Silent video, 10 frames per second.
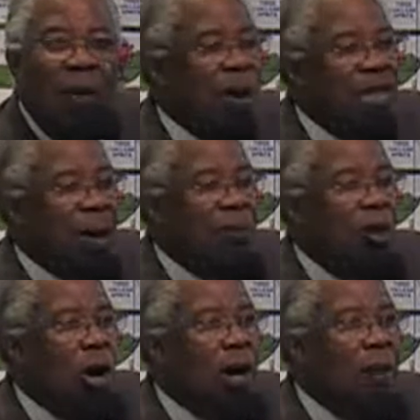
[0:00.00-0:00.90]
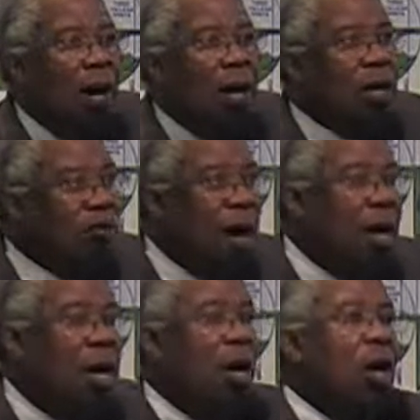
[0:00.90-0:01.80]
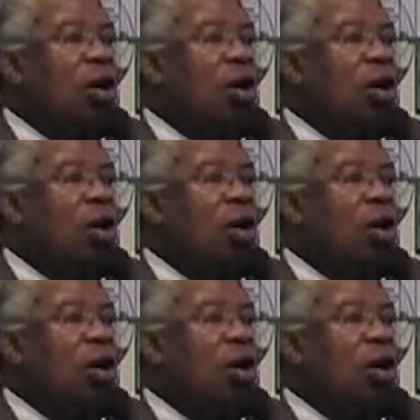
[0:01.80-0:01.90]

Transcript: what else I'm talking about? That's right.